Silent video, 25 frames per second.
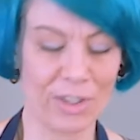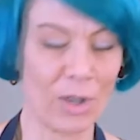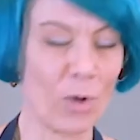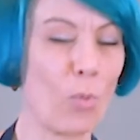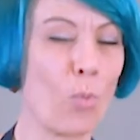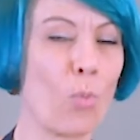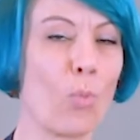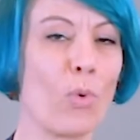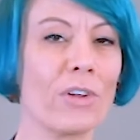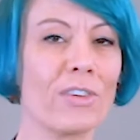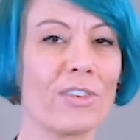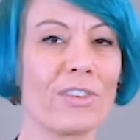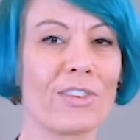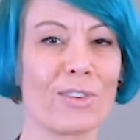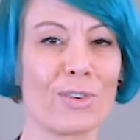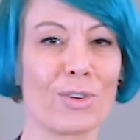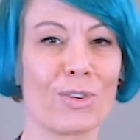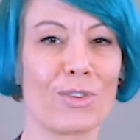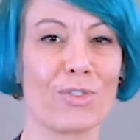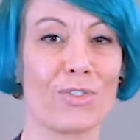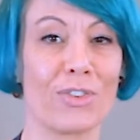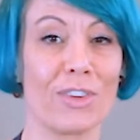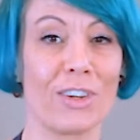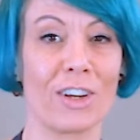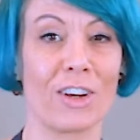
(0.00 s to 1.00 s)
Like once
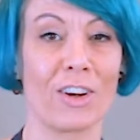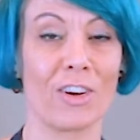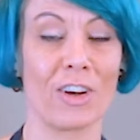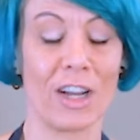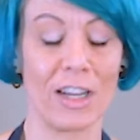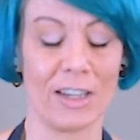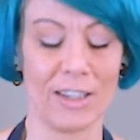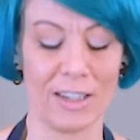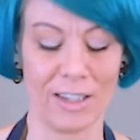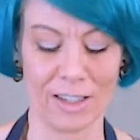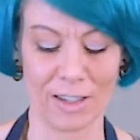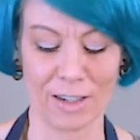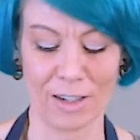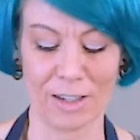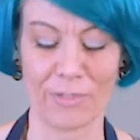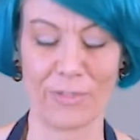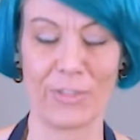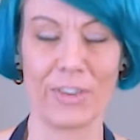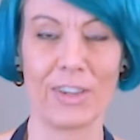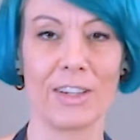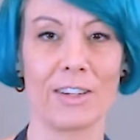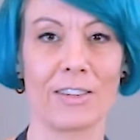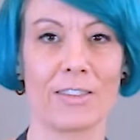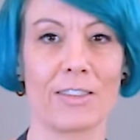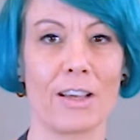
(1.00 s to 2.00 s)
there's vinaigrette in here, if
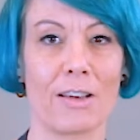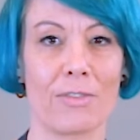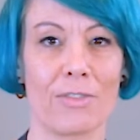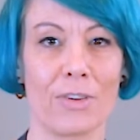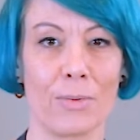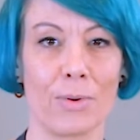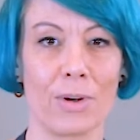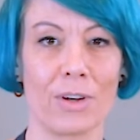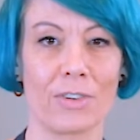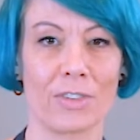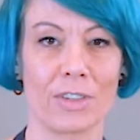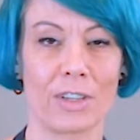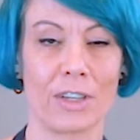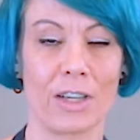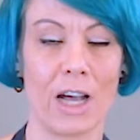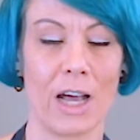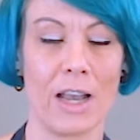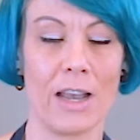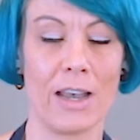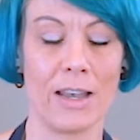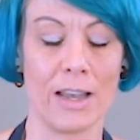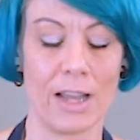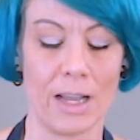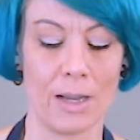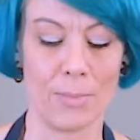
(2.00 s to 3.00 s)
it gets everywhere, it's a
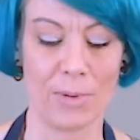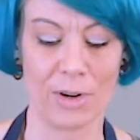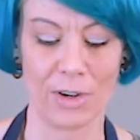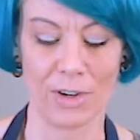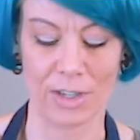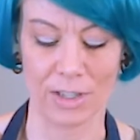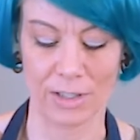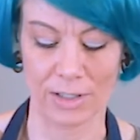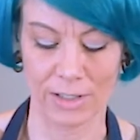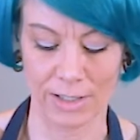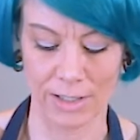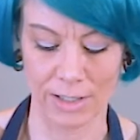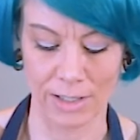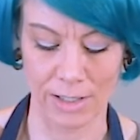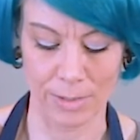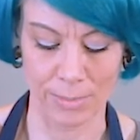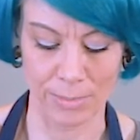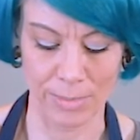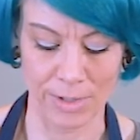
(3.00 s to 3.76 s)
nightmare to clean up.